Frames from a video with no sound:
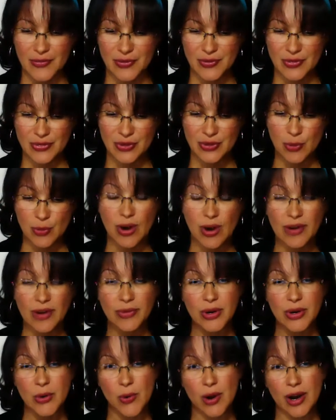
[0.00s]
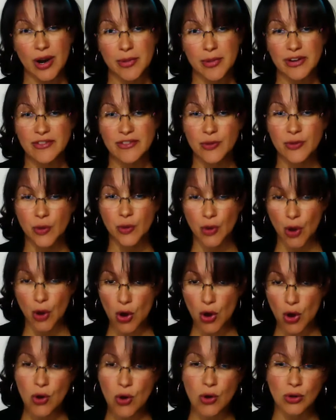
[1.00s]
the one requirement for
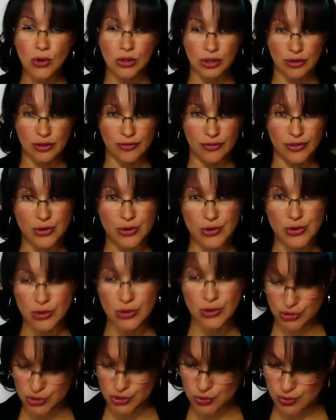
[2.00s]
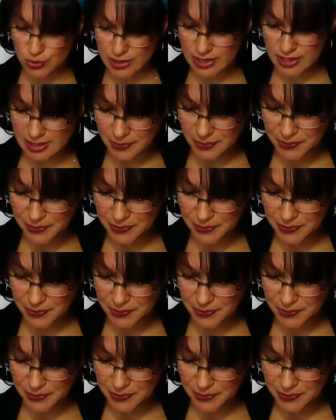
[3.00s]
all of the Google suites.